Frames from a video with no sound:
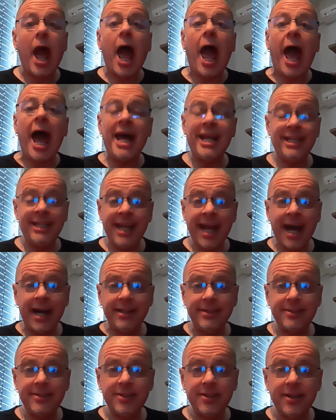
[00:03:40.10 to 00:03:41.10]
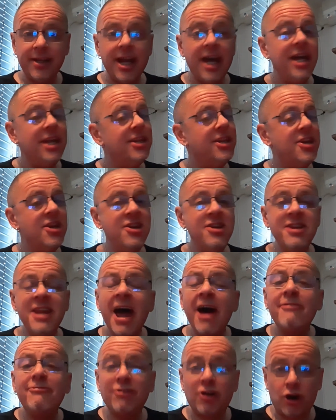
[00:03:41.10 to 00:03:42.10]
and yet
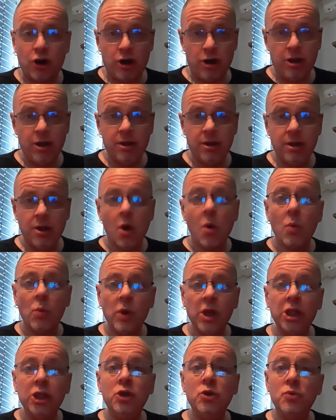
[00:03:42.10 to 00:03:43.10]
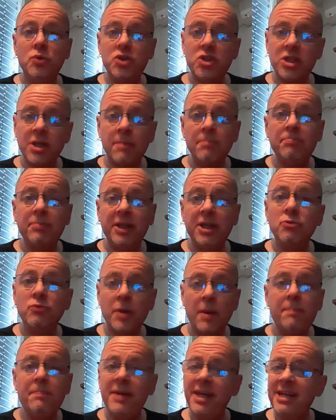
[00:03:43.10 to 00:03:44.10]
never will you simply
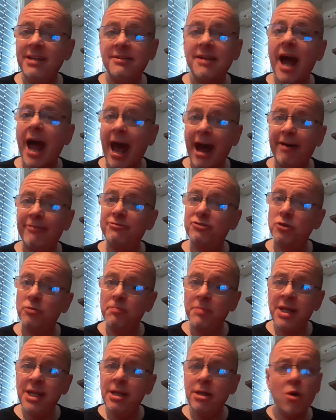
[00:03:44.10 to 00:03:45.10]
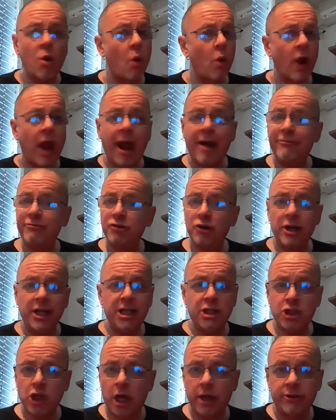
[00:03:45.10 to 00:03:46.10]
repeat after me or after
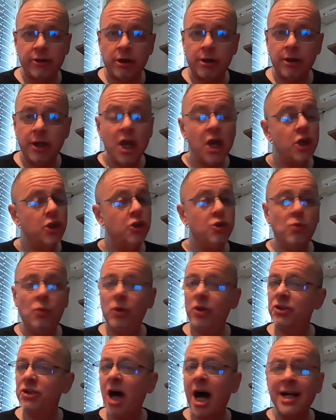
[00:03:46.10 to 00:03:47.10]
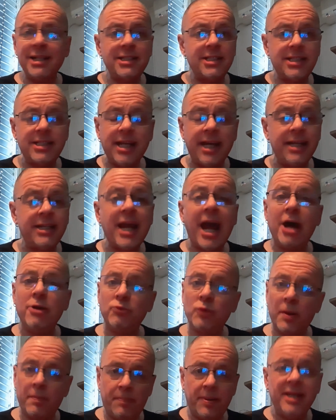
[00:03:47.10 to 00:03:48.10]
each other. You will not sit and
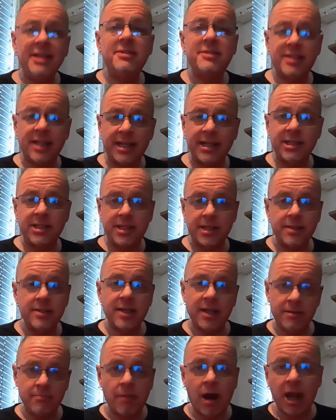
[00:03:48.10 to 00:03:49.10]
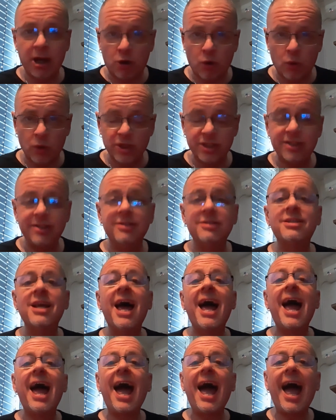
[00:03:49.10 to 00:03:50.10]
repeat sentences in my courses
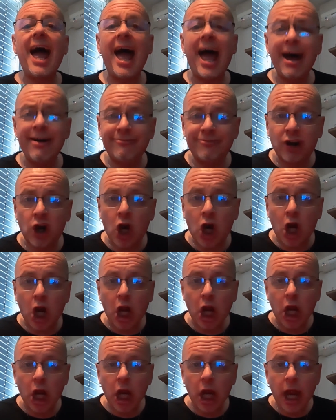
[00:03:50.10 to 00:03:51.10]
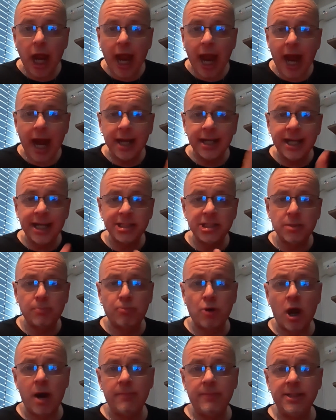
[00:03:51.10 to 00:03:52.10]
ever. And that's a
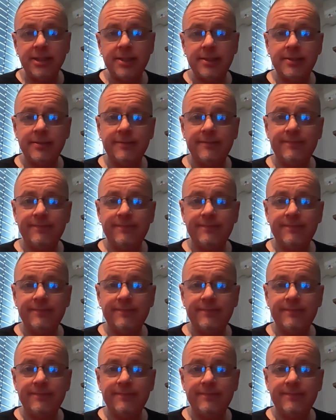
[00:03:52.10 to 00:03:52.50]
promise.